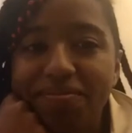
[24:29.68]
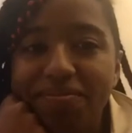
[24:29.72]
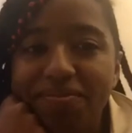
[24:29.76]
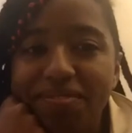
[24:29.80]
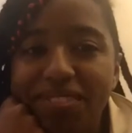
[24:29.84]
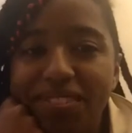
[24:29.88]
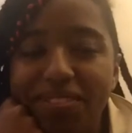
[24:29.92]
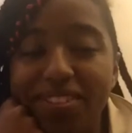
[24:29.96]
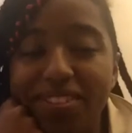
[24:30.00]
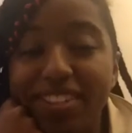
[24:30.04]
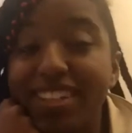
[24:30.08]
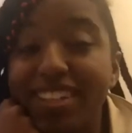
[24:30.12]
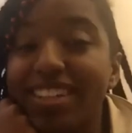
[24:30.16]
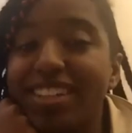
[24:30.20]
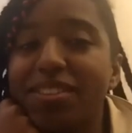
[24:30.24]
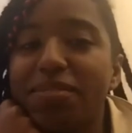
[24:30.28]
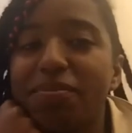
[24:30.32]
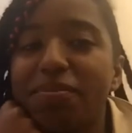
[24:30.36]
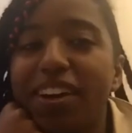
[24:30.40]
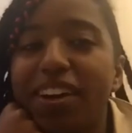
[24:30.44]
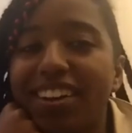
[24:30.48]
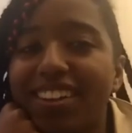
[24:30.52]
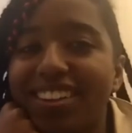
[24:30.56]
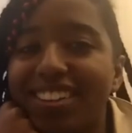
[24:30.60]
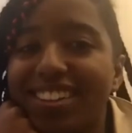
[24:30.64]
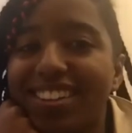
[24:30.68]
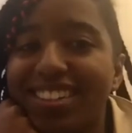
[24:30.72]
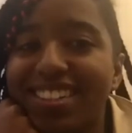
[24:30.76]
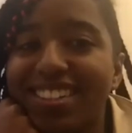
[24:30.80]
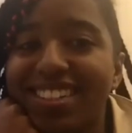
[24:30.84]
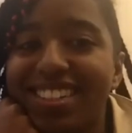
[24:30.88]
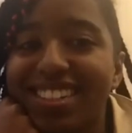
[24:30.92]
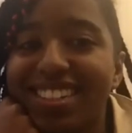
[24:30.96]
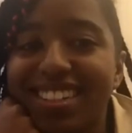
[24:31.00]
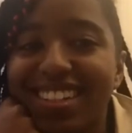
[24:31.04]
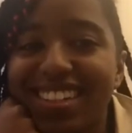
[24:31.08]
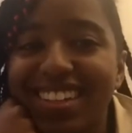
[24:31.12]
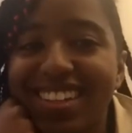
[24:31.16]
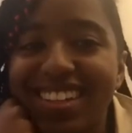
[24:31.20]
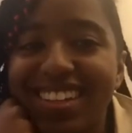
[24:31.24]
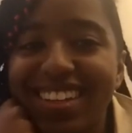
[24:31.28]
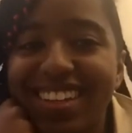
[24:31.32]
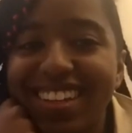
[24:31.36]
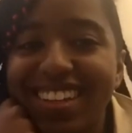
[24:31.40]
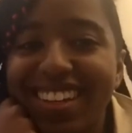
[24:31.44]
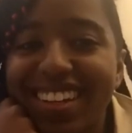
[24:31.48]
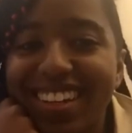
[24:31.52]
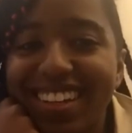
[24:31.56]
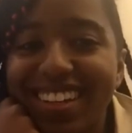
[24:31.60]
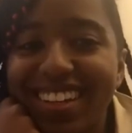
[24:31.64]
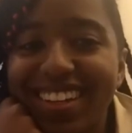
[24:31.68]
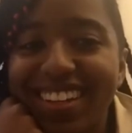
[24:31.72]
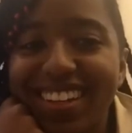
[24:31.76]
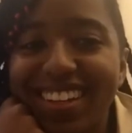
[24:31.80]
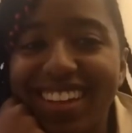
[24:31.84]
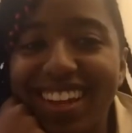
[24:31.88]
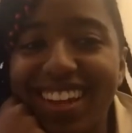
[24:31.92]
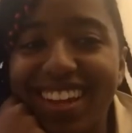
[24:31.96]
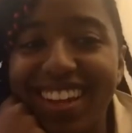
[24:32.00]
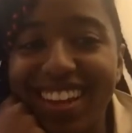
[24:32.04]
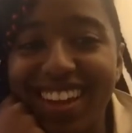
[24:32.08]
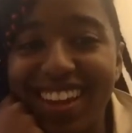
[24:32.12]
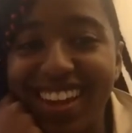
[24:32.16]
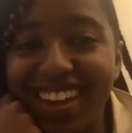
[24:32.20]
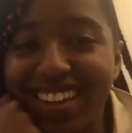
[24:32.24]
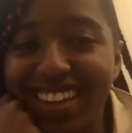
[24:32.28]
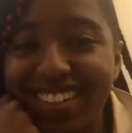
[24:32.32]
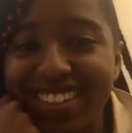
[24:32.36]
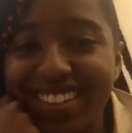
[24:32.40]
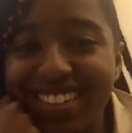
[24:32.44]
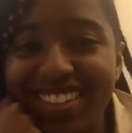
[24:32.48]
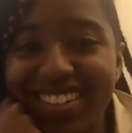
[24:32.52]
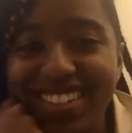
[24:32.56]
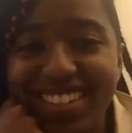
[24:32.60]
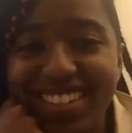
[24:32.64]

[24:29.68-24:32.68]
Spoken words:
I'm seeing smiles. Any hands?